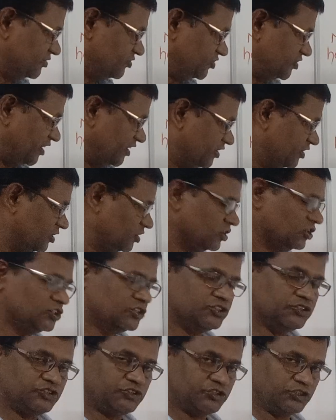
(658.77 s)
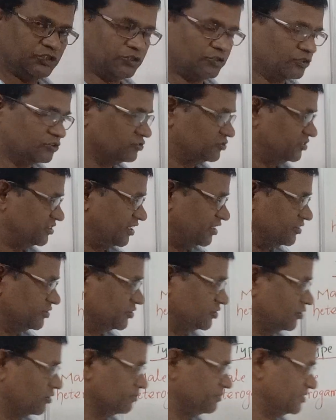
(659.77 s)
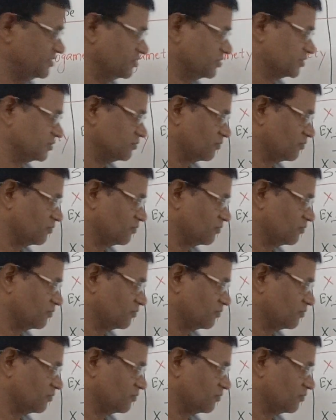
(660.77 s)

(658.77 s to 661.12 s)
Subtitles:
Z0. Z0 means